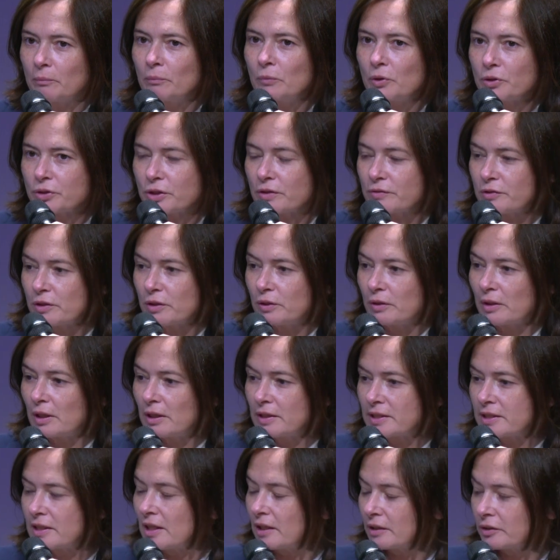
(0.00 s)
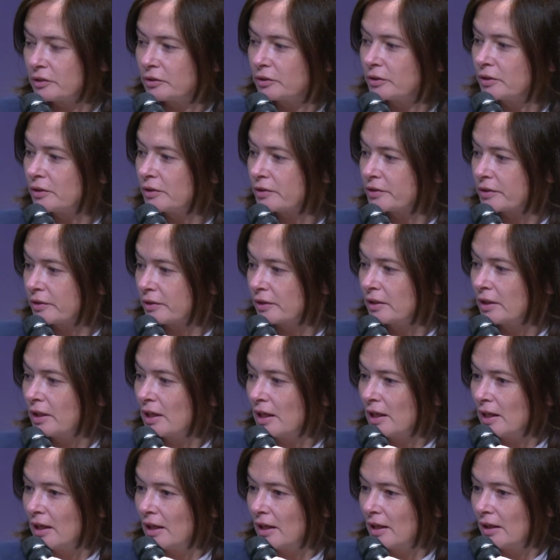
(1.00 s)
most of the actors
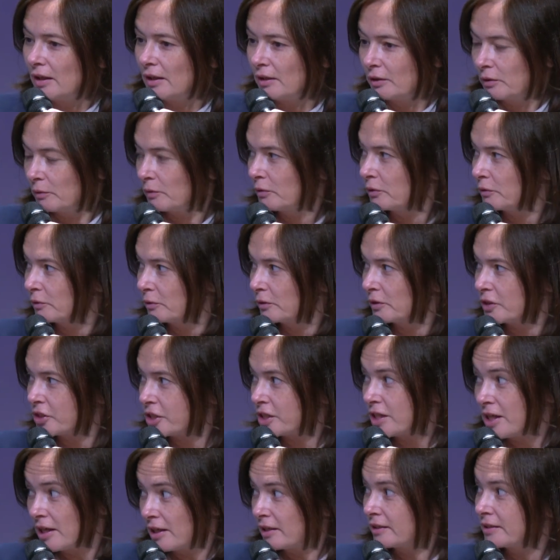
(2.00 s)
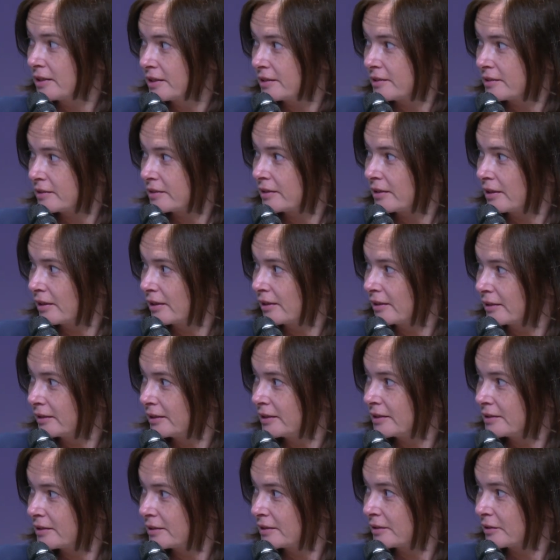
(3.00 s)
share this
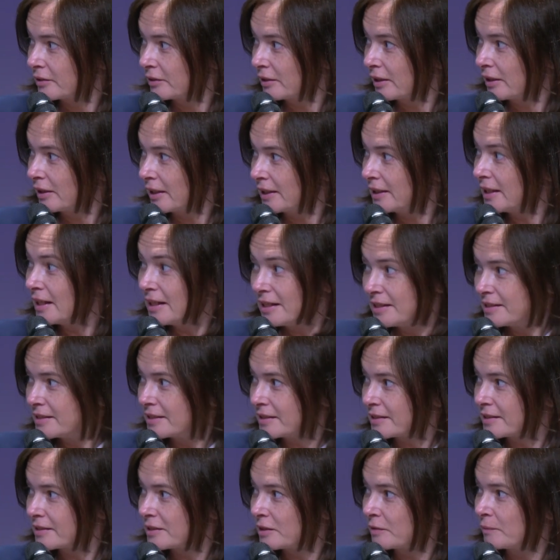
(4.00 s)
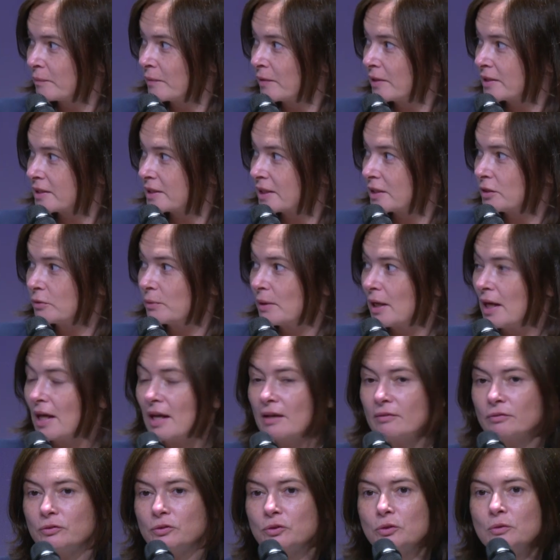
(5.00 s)
analysis that we
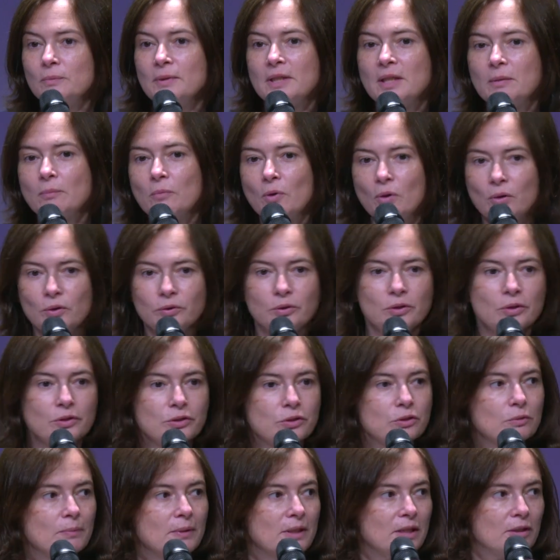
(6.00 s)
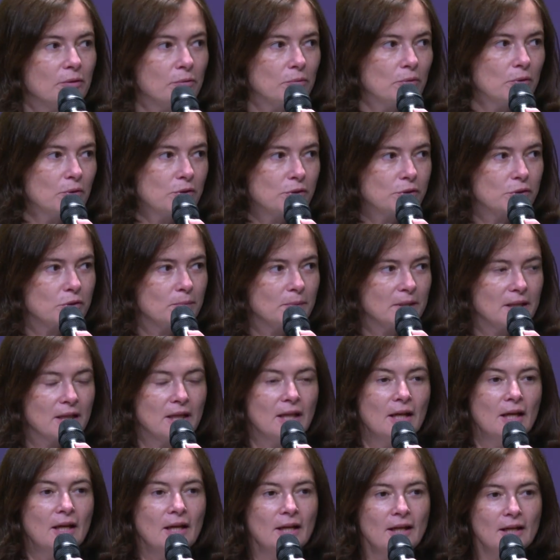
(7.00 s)
have too many borders, too many rules, too many.
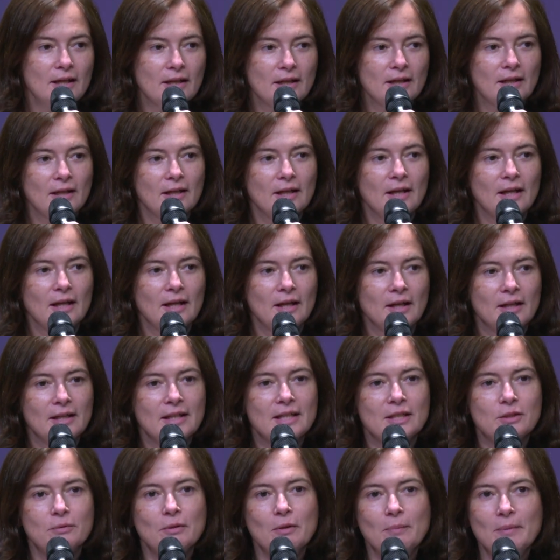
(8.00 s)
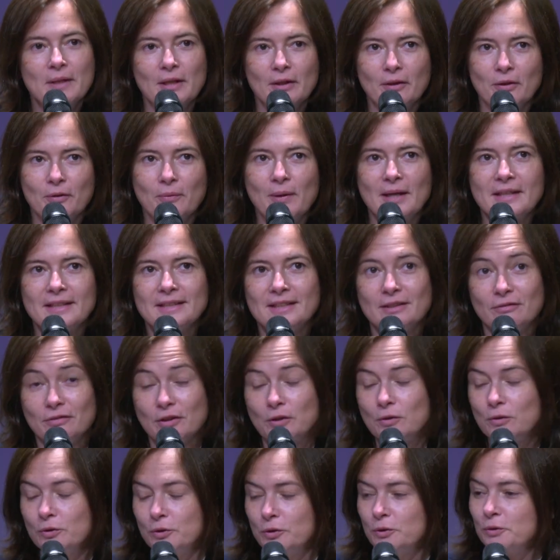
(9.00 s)
It will be quite
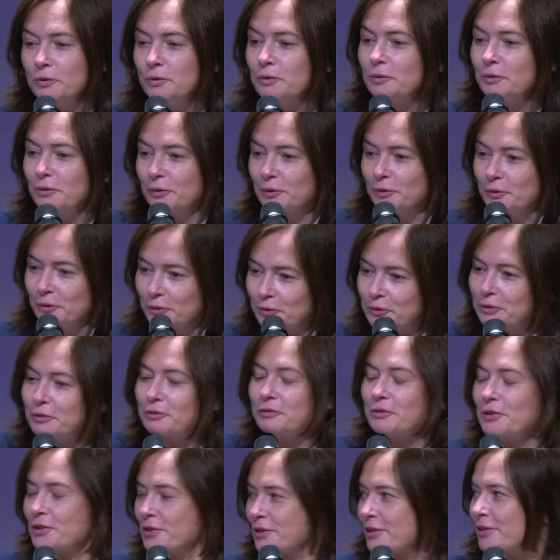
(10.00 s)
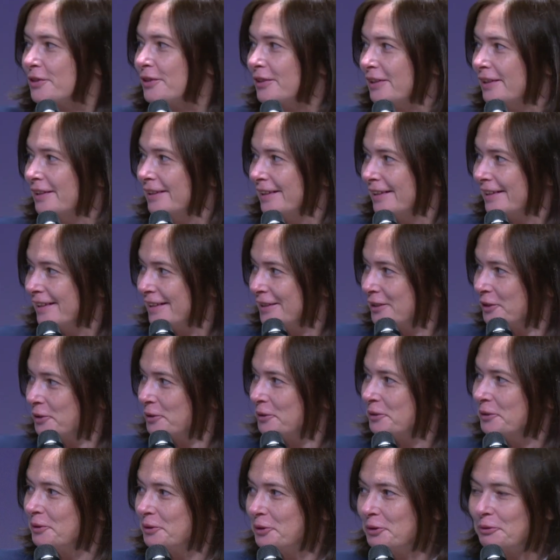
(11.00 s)
difficult to go further and
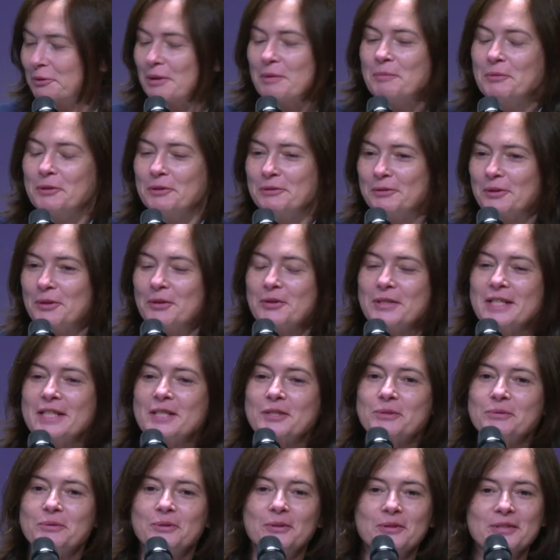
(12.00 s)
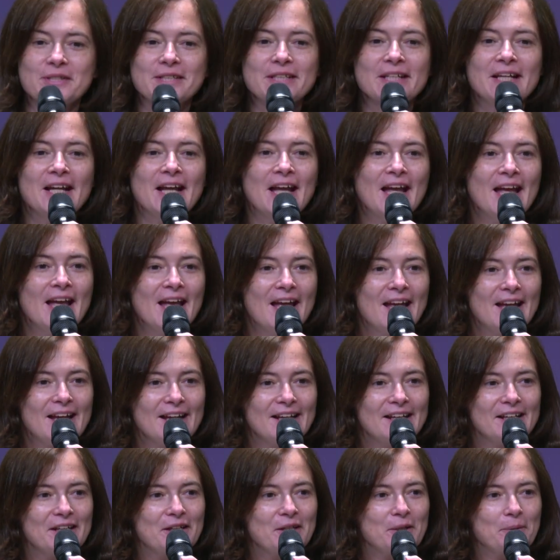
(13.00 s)
to remove all these rules.
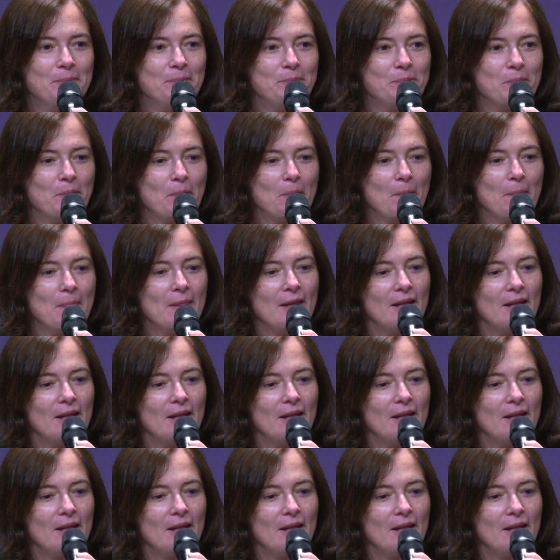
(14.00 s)
In